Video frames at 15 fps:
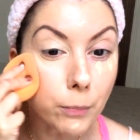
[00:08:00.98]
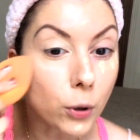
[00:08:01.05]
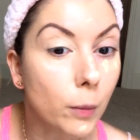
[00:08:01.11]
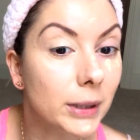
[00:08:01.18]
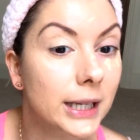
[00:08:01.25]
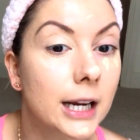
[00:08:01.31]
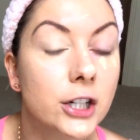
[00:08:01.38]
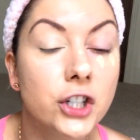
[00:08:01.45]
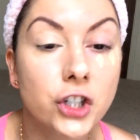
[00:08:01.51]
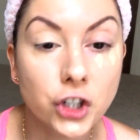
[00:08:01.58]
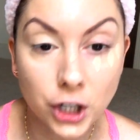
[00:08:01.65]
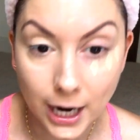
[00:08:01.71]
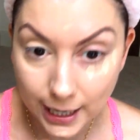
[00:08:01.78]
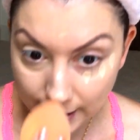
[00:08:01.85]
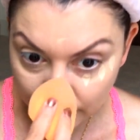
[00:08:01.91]
probably a
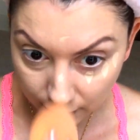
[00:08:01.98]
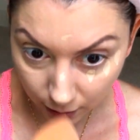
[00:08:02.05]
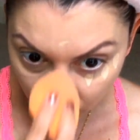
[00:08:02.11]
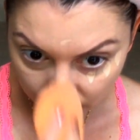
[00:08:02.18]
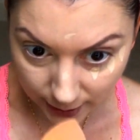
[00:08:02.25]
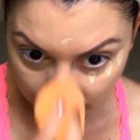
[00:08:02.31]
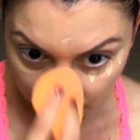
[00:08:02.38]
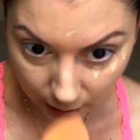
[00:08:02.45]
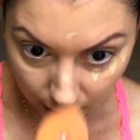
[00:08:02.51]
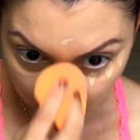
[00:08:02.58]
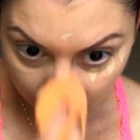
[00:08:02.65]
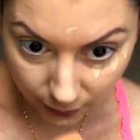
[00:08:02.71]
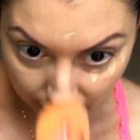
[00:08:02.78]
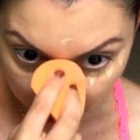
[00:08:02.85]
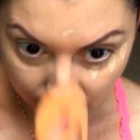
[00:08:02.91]
shade lighter
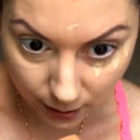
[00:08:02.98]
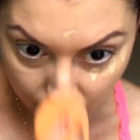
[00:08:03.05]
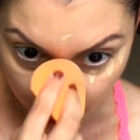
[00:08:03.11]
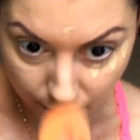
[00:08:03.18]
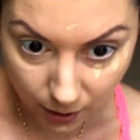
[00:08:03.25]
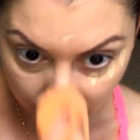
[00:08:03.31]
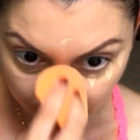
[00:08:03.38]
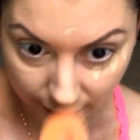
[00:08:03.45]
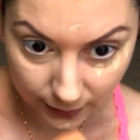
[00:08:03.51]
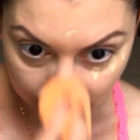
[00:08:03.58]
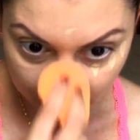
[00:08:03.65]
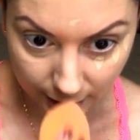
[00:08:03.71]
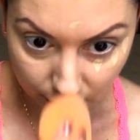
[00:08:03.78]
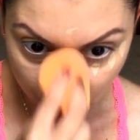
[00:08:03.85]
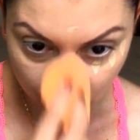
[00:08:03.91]
than my
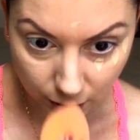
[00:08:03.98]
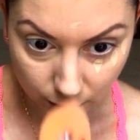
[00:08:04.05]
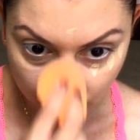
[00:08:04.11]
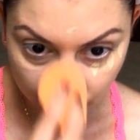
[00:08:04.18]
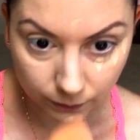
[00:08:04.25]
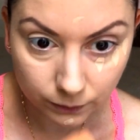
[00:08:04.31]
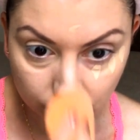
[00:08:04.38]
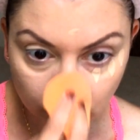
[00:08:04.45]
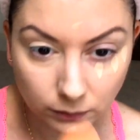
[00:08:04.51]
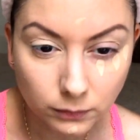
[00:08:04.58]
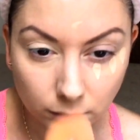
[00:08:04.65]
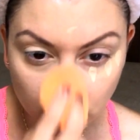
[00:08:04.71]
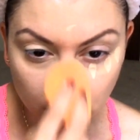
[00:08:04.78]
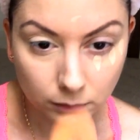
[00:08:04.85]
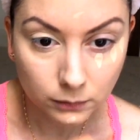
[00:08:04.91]
foundation.
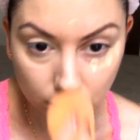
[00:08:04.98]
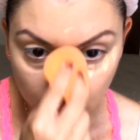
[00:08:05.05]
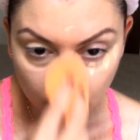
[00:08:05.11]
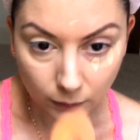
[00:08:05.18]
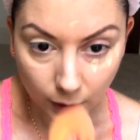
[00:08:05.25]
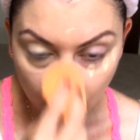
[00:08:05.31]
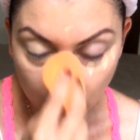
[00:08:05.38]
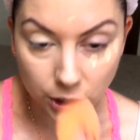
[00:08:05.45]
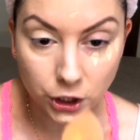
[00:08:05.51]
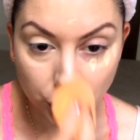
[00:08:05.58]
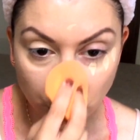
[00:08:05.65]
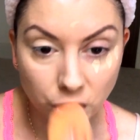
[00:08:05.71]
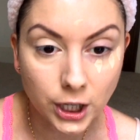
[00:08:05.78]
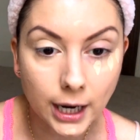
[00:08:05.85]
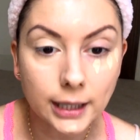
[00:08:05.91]
A
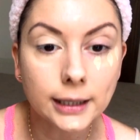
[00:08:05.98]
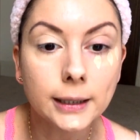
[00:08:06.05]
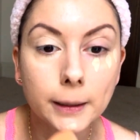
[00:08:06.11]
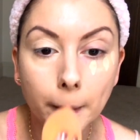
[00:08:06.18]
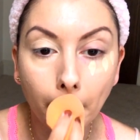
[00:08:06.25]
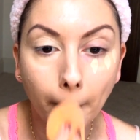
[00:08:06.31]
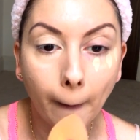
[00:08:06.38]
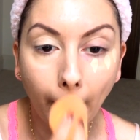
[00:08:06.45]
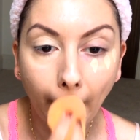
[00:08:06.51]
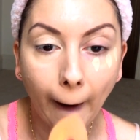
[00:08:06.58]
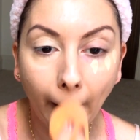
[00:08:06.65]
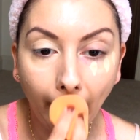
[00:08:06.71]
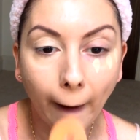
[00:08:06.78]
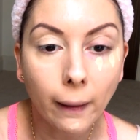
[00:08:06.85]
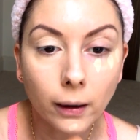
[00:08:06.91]
shade.
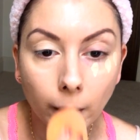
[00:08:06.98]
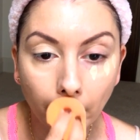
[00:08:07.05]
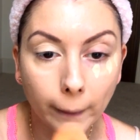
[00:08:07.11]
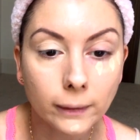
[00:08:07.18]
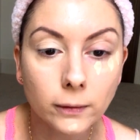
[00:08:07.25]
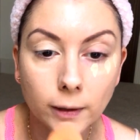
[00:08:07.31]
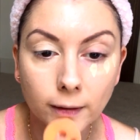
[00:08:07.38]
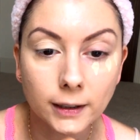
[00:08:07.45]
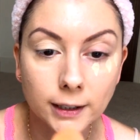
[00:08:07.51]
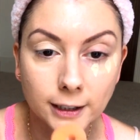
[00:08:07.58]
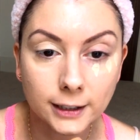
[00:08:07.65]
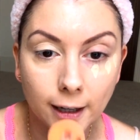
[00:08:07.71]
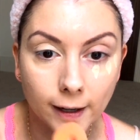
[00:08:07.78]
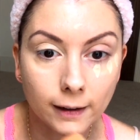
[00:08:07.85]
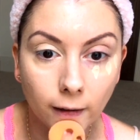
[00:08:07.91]
We're talking a
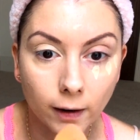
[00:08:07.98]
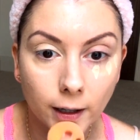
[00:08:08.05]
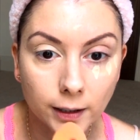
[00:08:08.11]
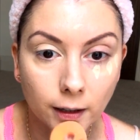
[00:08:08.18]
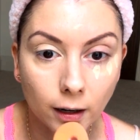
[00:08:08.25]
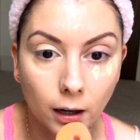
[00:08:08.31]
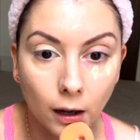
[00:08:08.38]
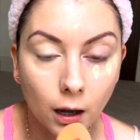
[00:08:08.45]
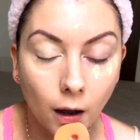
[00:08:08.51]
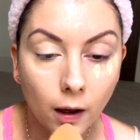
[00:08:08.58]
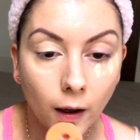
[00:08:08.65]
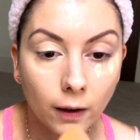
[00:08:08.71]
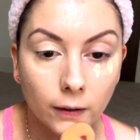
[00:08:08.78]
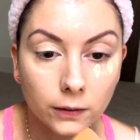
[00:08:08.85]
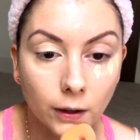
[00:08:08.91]
shade lighter.
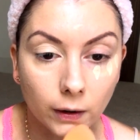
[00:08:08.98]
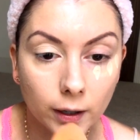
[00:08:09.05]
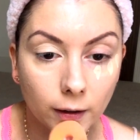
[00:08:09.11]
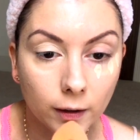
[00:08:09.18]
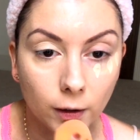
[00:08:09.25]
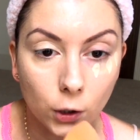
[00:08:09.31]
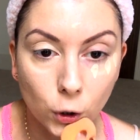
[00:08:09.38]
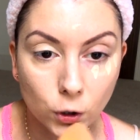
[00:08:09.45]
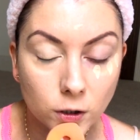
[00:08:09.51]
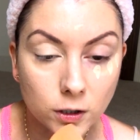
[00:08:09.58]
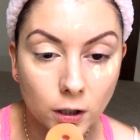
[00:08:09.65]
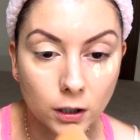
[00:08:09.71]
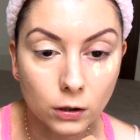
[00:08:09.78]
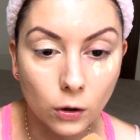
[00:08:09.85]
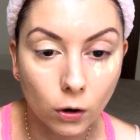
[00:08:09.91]
So it
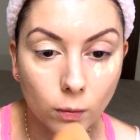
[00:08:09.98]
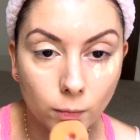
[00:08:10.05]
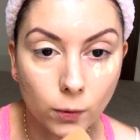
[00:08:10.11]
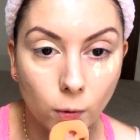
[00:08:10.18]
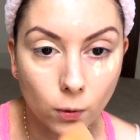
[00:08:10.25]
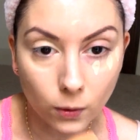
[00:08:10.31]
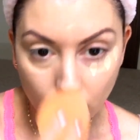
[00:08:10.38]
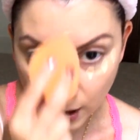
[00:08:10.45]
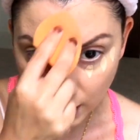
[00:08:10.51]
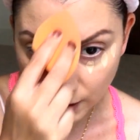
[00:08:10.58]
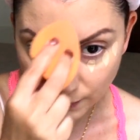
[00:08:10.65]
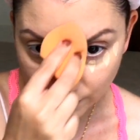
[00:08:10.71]
looks a lot more